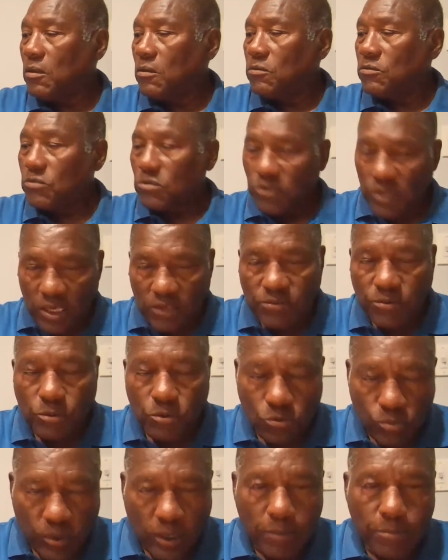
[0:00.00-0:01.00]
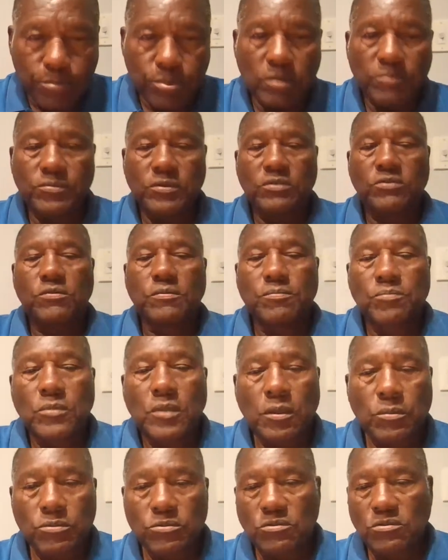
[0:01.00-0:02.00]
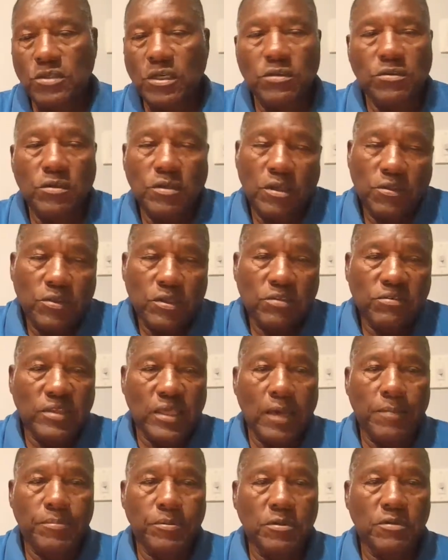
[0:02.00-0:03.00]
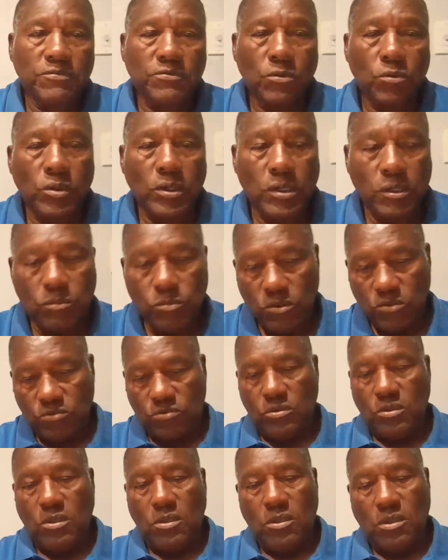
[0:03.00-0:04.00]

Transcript: So yes, it was white privilege. It was yet another example of the way in which,